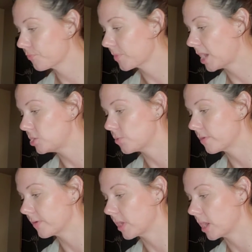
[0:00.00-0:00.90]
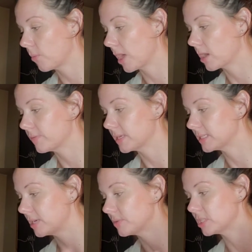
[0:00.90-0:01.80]
And you were very aware of this.
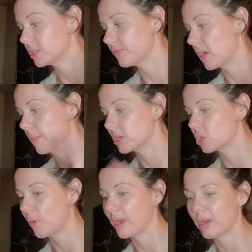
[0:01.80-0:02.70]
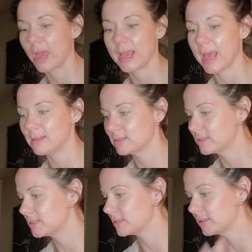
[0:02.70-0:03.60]
And it was just very much going
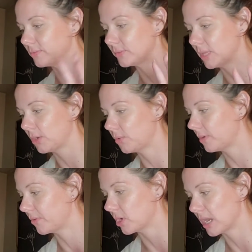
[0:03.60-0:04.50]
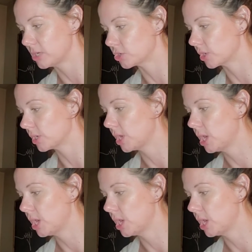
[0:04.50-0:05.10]
against the flow of your nature.